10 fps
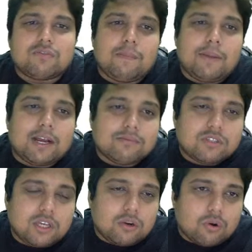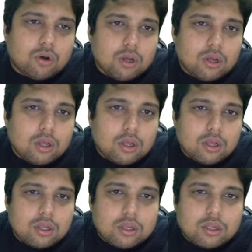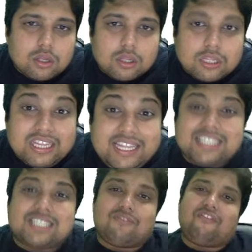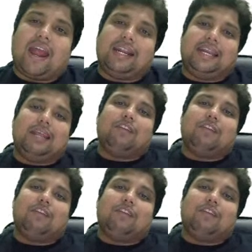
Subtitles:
will become 0. This factory